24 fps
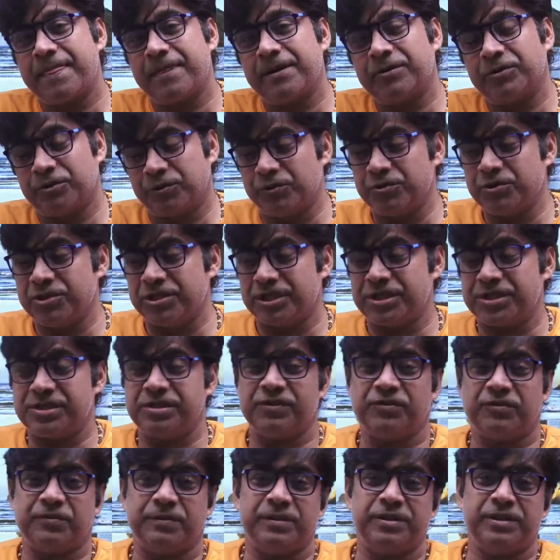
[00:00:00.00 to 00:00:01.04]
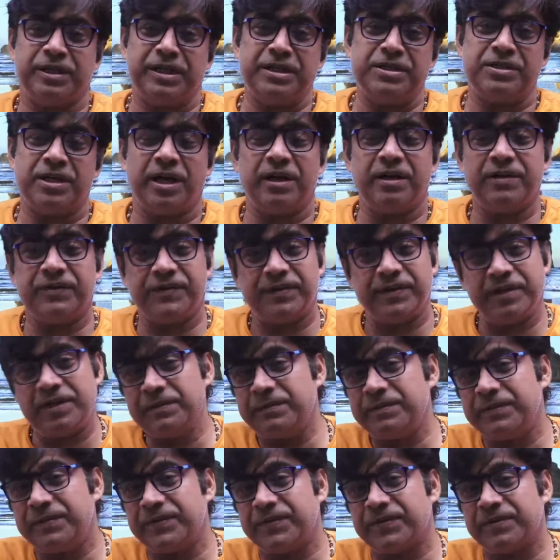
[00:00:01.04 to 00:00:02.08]
to do justice with the entire
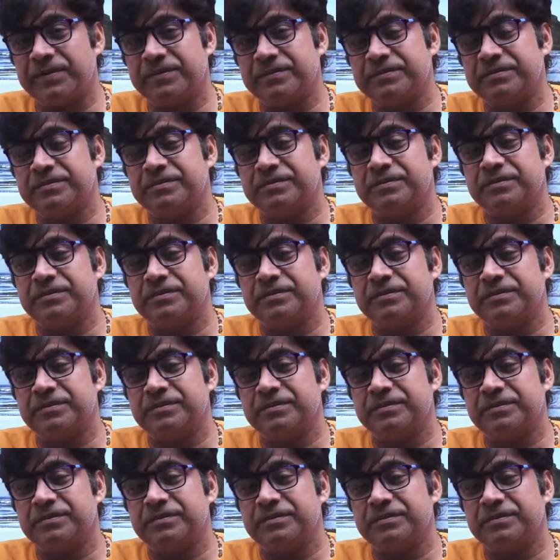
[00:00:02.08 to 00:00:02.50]
syllabus,